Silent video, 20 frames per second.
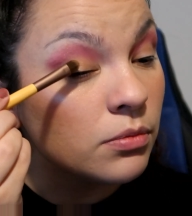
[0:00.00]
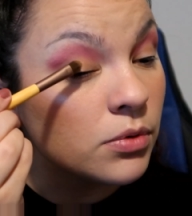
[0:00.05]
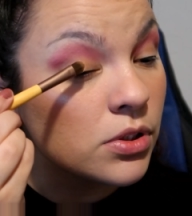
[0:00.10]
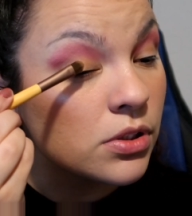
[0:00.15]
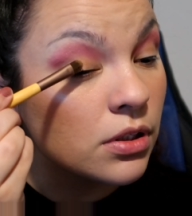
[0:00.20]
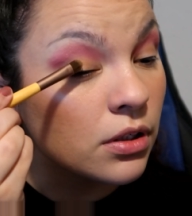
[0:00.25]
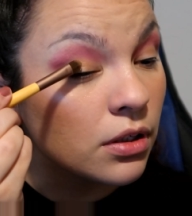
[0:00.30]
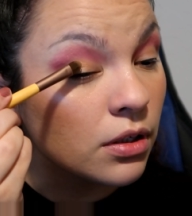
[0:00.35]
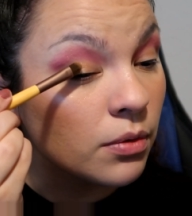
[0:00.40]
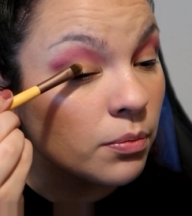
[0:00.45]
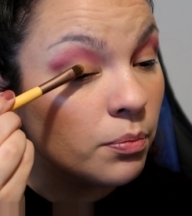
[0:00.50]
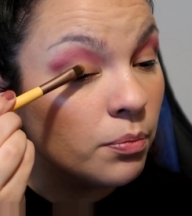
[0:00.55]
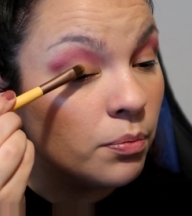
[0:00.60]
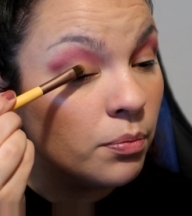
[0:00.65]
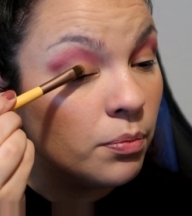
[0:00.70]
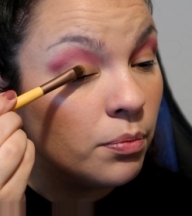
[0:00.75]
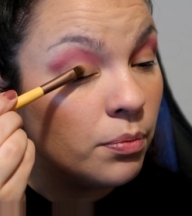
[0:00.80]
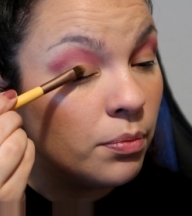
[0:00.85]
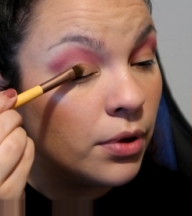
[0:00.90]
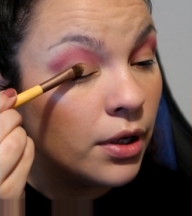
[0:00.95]
I'm just gonna
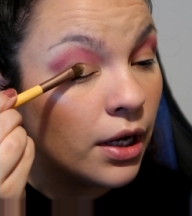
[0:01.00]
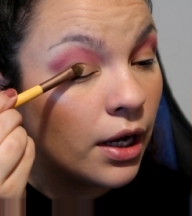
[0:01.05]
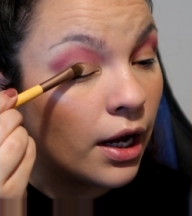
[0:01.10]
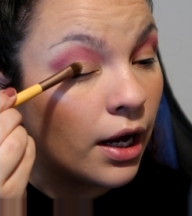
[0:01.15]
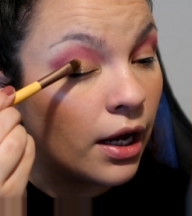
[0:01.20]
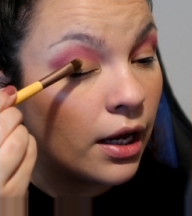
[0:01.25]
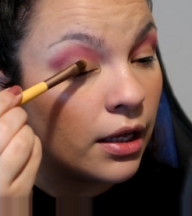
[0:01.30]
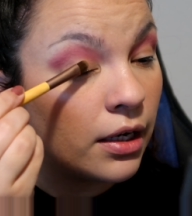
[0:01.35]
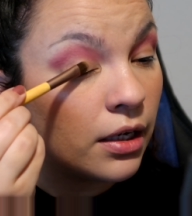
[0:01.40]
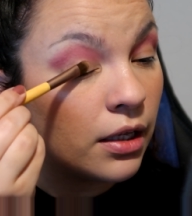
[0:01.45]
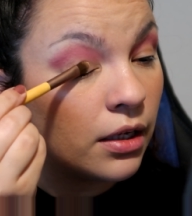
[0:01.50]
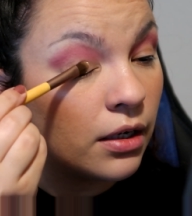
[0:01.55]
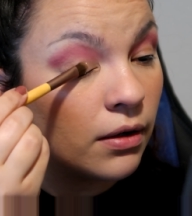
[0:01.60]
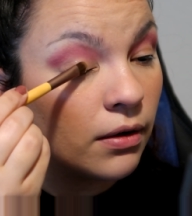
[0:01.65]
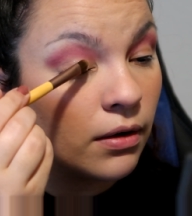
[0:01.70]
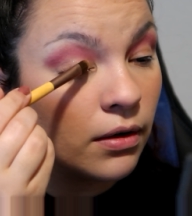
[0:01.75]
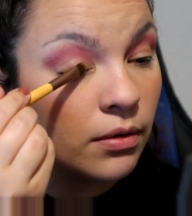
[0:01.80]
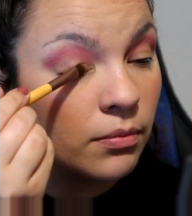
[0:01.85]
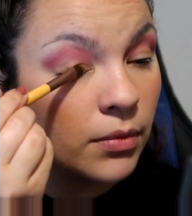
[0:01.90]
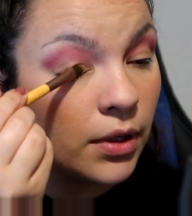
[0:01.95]
pat
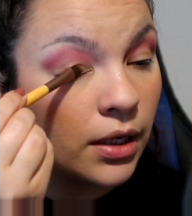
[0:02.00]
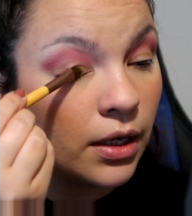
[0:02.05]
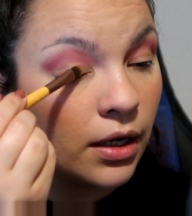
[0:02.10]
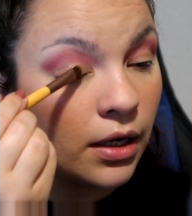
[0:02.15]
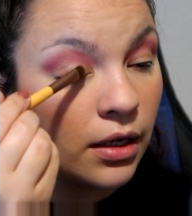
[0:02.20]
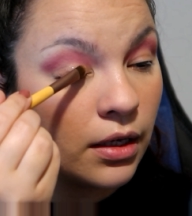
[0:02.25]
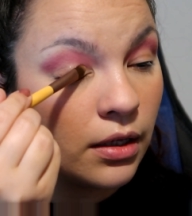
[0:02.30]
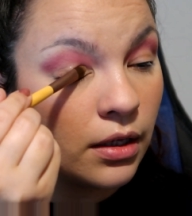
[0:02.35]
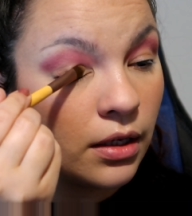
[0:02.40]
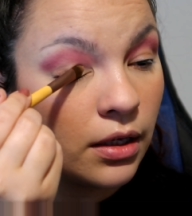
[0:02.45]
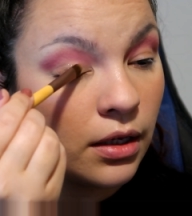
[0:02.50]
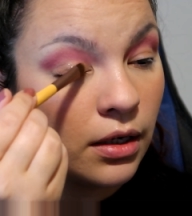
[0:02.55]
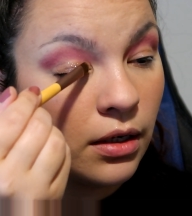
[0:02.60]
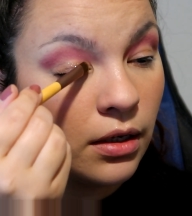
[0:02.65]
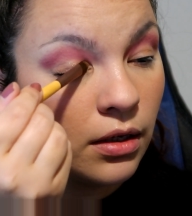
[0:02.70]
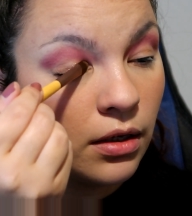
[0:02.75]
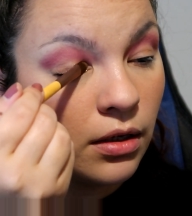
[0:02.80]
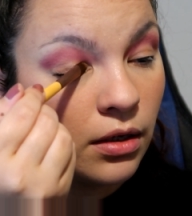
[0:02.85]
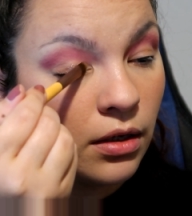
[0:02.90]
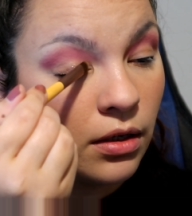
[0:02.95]
it on my
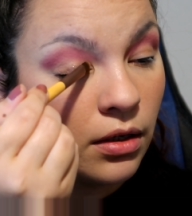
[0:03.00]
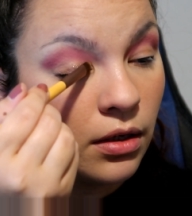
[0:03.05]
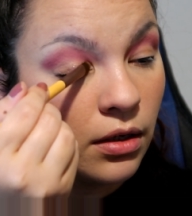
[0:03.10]
eyelid.